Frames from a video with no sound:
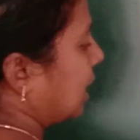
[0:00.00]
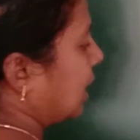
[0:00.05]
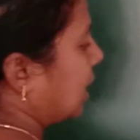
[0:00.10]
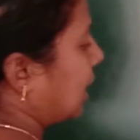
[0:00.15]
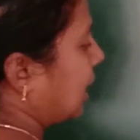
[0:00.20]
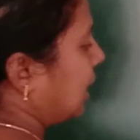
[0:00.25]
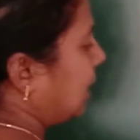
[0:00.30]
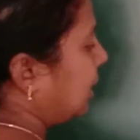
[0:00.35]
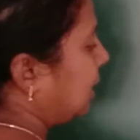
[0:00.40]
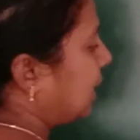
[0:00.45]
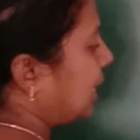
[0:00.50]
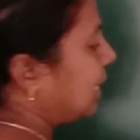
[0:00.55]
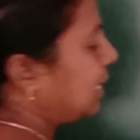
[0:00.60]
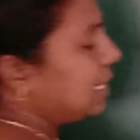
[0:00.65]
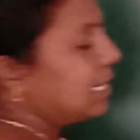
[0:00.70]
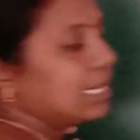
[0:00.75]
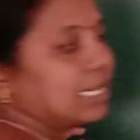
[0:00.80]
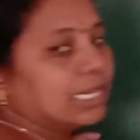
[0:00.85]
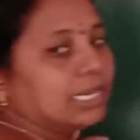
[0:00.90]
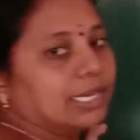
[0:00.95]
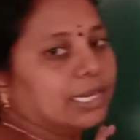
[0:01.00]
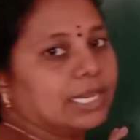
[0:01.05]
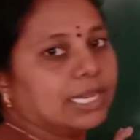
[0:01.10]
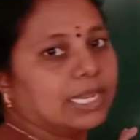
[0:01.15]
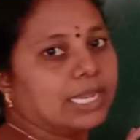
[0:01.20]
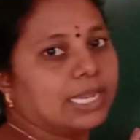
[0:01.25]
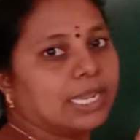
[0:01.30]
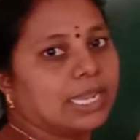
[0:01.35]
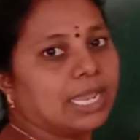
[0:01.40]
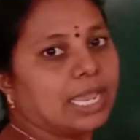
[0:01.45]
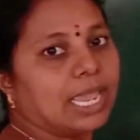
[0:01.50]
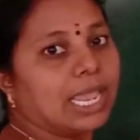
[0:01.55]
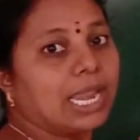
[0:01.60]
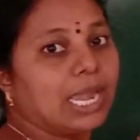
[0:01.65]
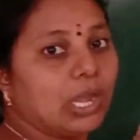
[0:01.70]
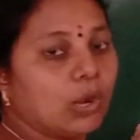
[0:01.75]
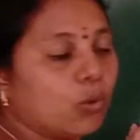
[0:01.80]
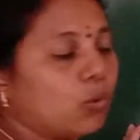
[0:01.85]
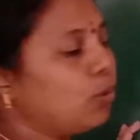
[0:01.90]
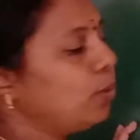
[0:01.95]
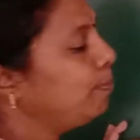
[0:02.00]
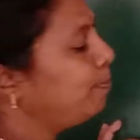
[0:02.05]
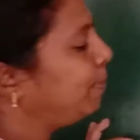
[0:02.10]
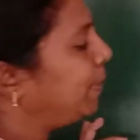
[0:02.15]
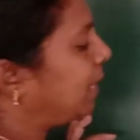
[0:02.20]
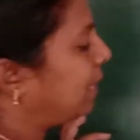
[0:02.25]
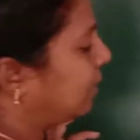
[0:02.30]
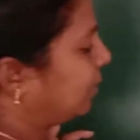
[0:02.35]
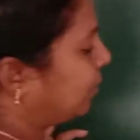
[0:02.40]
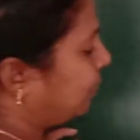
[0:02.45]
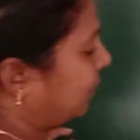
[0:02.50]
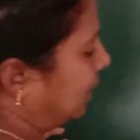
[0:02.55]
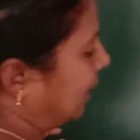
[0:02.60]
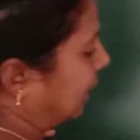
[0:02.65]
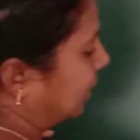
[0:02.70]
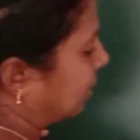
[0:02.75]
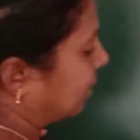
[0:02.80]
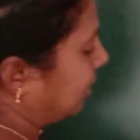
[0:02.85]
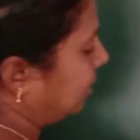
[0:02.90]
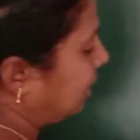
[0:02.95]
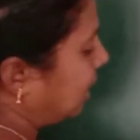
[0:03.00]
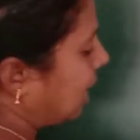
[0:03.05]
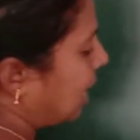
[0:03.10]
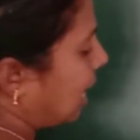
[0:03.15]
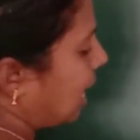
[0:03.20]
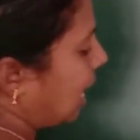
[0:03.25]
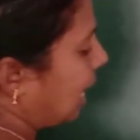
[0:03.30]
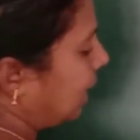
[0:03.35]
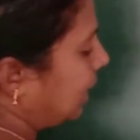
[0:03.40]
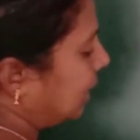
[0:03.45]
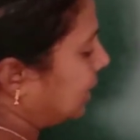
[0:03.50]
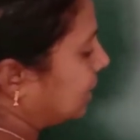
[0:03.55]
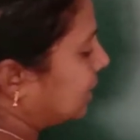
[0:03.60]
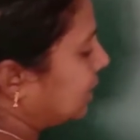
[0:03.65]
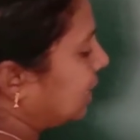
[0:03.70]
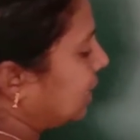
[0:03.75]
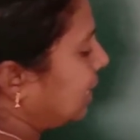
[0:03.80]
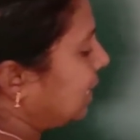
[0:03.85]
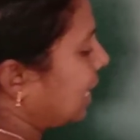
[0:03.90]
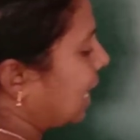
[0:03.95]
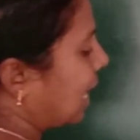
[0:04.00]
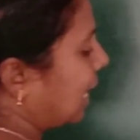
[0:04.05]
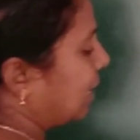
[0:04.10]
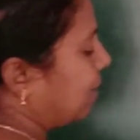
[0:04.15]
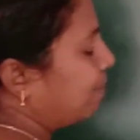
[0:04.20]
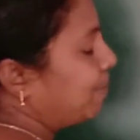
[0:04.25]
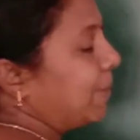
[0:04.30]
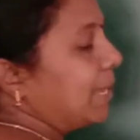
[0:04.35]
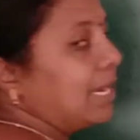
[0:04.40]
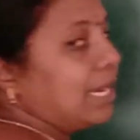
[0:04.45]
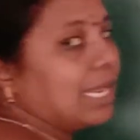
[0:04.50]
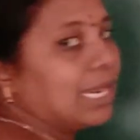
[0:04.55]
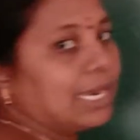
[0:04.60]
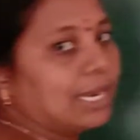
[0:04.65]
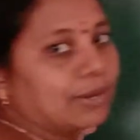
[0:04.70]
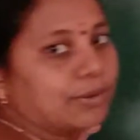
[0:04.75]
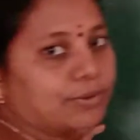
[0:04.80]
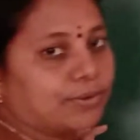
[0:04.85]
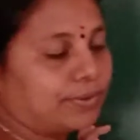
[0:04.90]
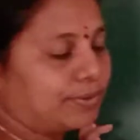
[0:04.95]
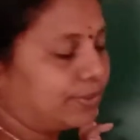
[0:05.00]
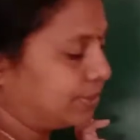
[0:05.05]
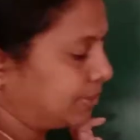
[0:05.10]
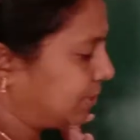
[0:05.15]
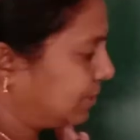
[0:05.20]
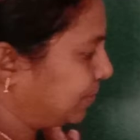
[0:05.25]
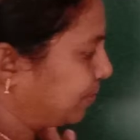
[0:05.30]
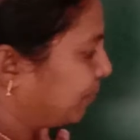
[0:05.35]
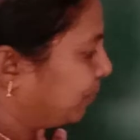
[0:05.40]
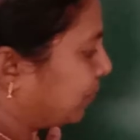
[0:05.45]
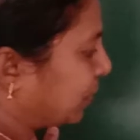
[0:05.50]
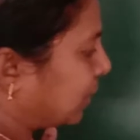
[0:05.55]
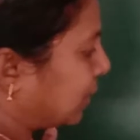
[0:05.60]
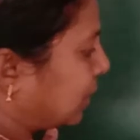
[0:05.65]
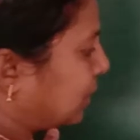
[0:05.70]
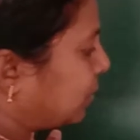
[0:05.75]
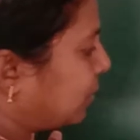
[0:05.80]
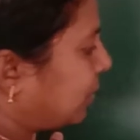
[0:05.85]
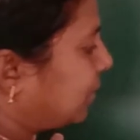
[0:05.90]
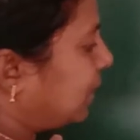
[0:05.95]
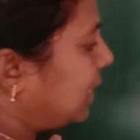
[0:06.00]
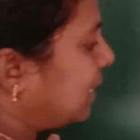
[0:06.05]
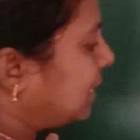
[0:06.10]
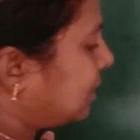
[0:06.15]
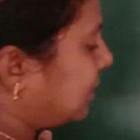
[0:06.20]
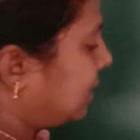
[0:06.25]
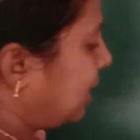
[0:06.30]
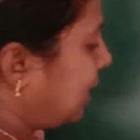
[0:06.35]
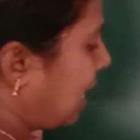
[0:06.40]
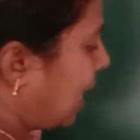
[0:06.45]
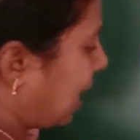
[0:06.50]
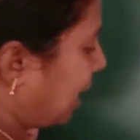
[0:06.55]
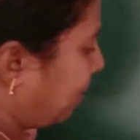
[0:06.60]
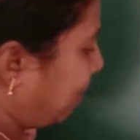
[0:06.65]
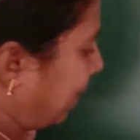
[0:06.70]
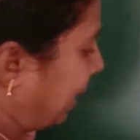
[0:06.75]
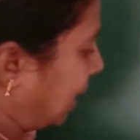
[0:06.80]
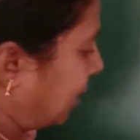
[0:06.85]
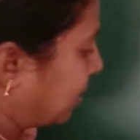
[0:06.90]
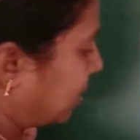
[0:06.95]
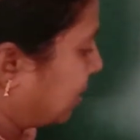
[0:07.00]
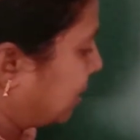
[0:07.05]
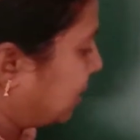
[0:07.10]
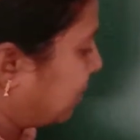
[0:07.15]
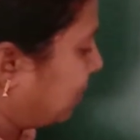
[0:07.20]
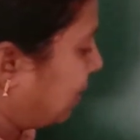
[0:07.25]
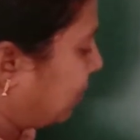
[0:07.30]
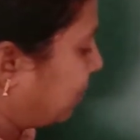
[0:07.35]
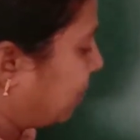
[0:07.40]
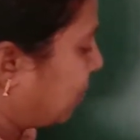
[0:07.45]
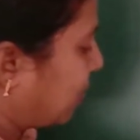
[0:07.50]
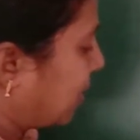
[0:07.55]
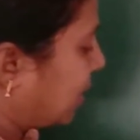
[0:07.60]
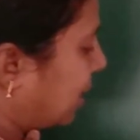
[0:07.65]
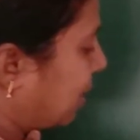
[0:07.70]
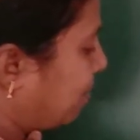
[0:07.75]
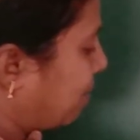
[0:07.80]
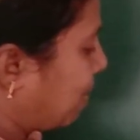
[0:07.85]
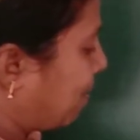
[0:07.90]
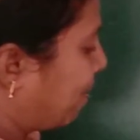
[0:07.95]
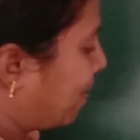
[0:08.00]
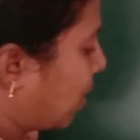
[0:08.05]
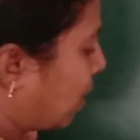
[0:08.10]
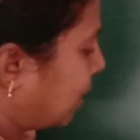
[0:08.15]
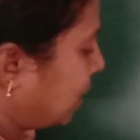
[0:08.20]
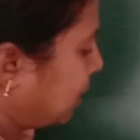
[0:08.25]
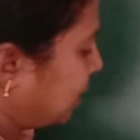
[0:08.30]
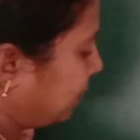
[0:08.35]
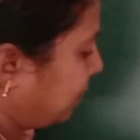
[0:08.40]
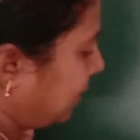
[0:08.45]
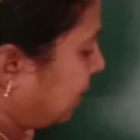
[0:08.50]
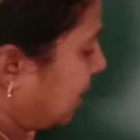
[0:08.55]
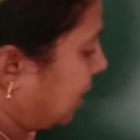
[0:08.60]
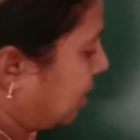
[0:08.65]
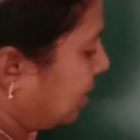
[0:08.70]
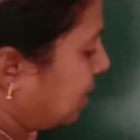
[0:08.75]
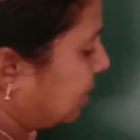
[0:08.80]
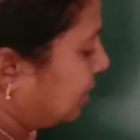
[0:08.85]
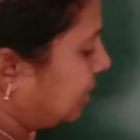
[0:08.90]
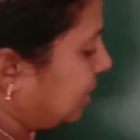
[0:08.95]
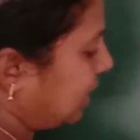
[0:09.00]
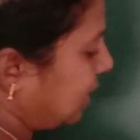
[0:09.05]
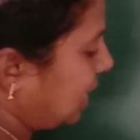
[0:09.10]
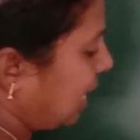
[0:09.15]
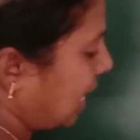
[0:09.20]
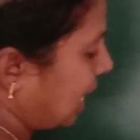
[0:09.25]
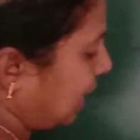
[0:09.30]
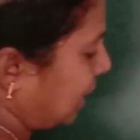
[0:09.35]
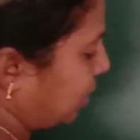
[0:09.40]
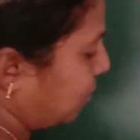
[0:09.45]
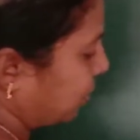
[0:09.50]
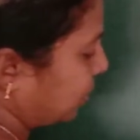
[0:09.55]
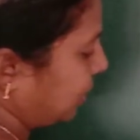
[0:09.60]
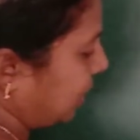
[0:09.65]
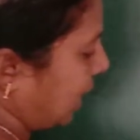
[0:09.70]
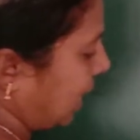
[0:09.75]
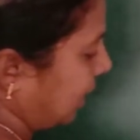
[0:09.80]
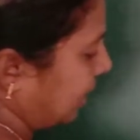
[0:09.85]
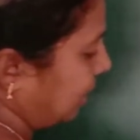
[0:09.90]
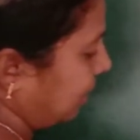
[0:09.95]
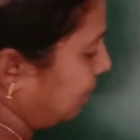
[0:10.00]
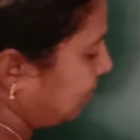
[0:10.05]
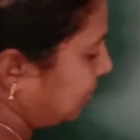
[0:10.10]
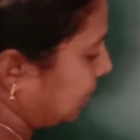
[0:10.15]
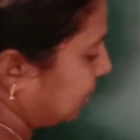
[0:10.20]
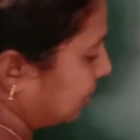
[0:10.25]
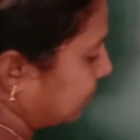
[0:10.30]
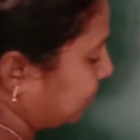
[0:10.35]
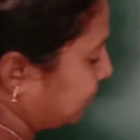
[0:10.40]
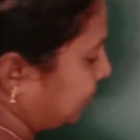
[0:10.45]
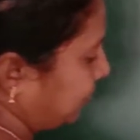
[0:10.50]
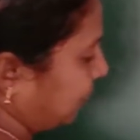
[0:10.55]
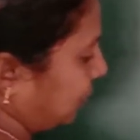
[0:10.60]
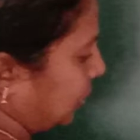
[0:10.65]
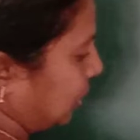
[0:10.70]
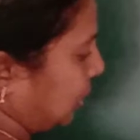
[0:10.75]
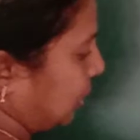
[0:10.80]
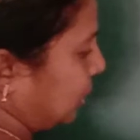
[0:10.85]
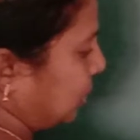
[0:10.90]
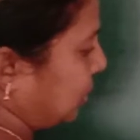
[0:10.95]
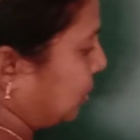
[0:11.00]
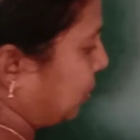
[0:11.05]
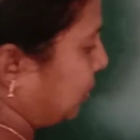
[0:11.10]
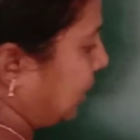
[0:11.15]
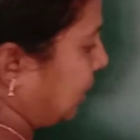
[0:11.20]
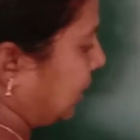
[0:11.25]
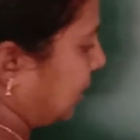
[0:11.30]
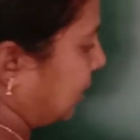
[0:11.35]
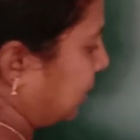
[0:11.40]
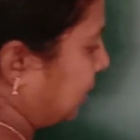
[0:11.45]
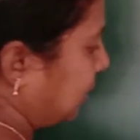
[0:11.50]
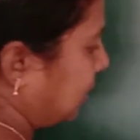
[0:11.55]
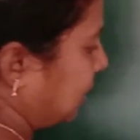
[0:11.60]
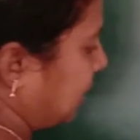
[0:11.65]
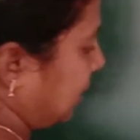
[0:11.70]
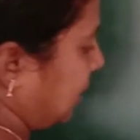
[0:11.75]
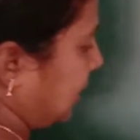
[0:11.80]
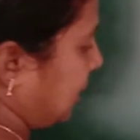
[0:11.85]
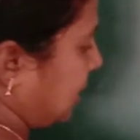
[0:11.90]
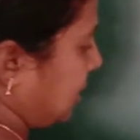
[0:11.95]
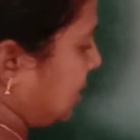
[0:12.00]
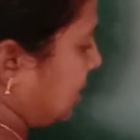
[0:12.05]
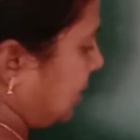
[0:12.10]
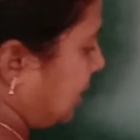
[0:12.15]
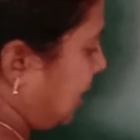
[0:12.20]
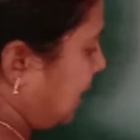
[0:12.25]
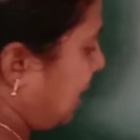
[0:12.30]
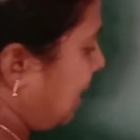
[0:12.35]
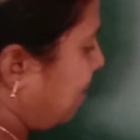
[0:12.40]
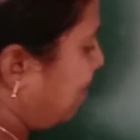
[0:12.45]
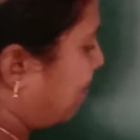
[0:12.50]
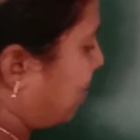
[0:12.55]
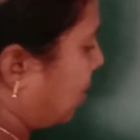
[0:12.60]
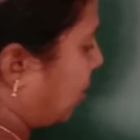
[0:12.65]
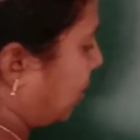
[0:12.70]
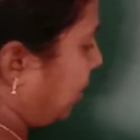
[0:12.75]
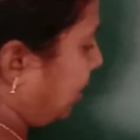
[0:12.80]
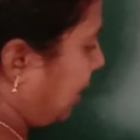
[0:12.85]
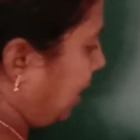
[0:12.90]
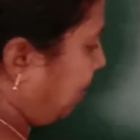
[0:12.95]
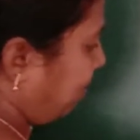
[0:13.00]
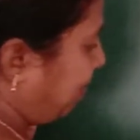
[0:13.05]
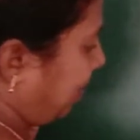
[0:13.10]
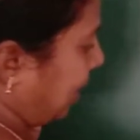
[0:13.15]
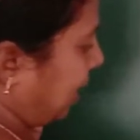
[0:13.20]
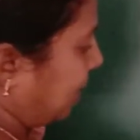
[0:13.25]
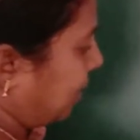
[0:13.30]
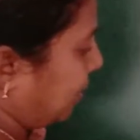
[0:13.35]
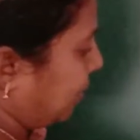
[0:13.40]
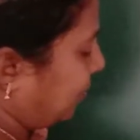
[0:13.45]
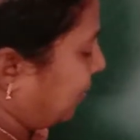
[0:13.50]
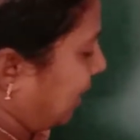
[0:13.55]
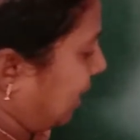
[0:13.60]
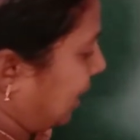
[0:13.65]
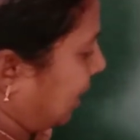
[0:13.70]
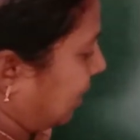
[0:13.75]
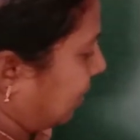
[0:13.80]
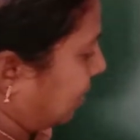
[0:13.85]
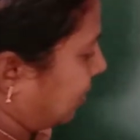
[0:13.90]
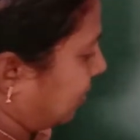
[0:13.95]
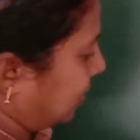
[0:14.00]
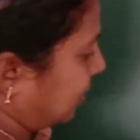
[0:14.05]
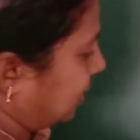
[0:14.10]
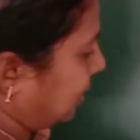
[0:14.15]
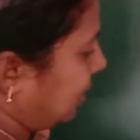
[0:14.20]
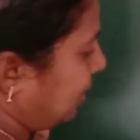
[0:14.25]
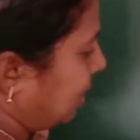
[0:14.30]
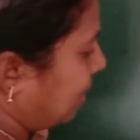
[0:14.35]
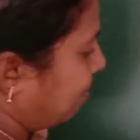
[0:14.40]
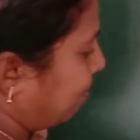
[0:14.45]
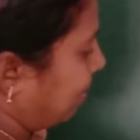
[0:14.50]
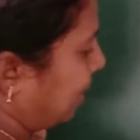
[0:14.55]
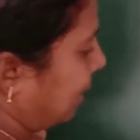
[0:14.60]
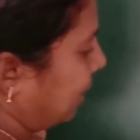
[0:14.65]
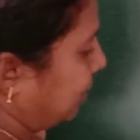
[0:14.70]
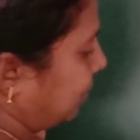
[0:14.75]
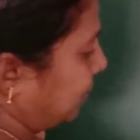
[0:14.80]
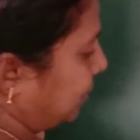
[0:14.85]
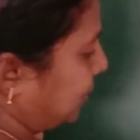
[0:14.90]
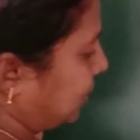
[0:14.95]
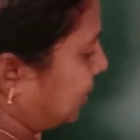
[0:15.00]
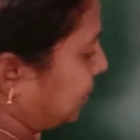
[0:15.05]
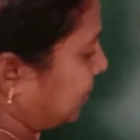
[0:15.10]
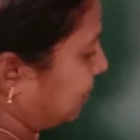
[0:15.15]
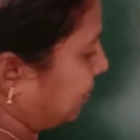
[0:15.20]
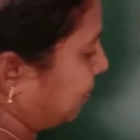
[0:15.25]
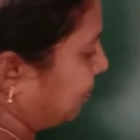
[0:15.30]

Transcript: containing a lone pair of electron and 3 unpaired electrons. So these 3 unpaired electrons will form bonds with the 3 hydrogen atoms, so that 3 bonded pair of electrons are produced.